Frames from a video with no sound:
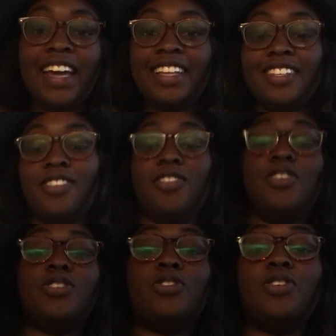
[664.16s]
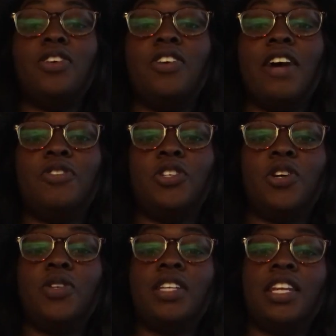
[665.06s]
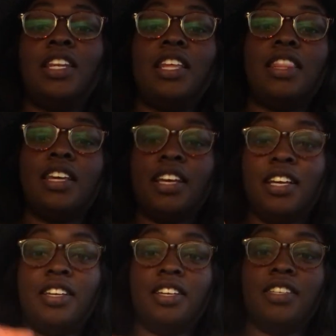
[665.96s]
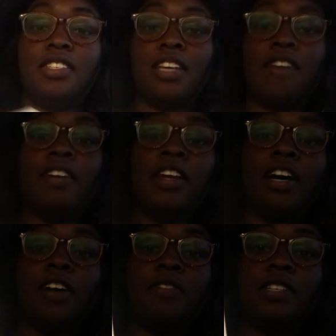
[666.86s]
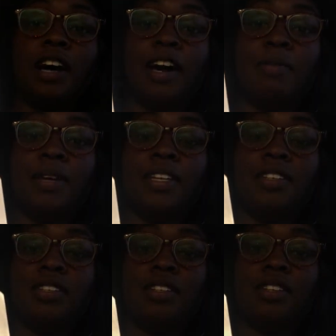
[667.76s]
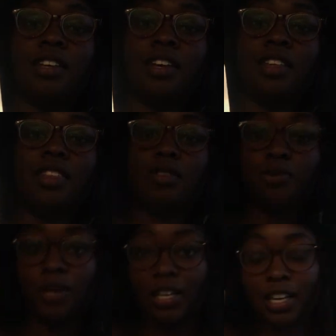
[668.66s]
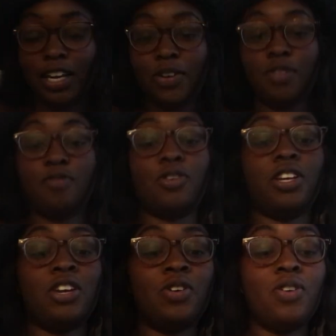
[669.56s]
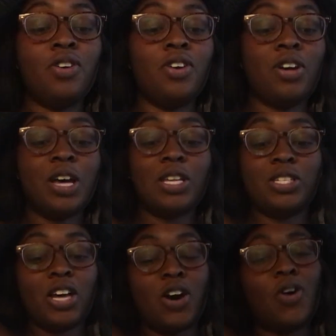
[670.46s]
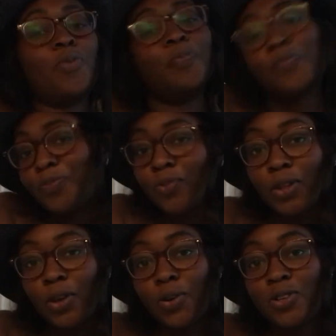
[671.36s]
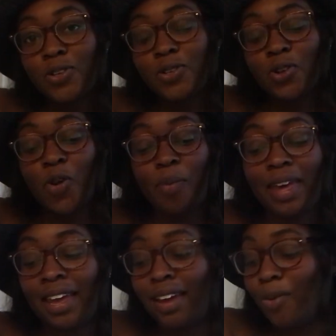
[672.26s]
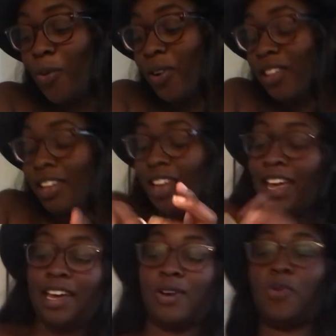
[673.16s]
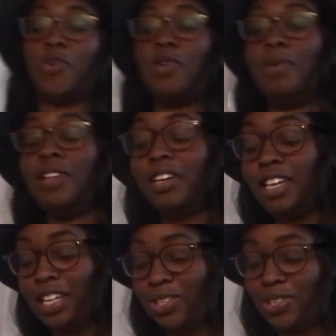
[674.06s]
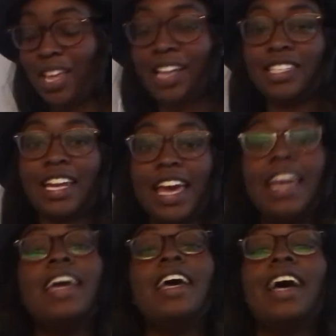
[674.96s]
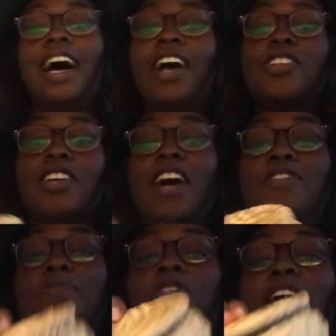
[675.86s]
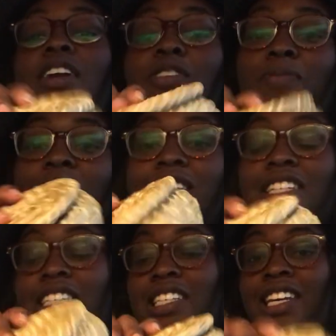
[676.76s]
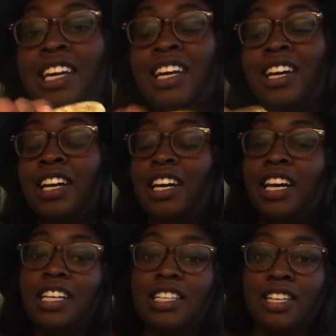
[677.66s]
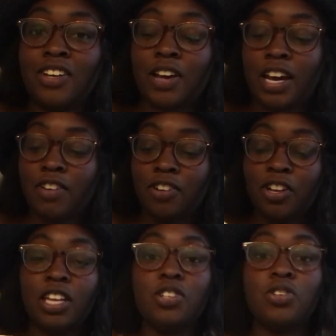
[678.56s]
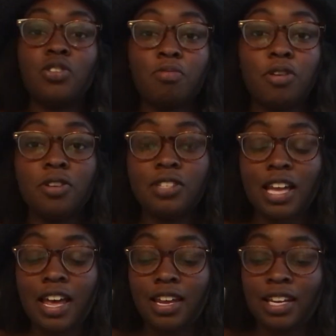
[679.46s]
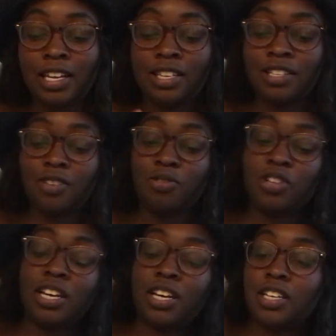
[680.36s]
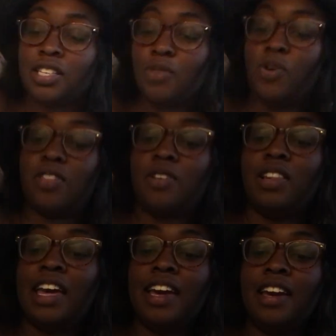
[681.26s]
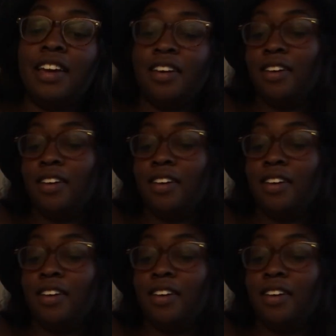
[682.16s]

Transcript: So those of you who have chosen the Seven of Diamonds, this reading here is for you. So who is your soulmate? What do they like? We're going to be looking into that today. I also have some channeled messages here to kind of look into their personalities, their looks, what they're like.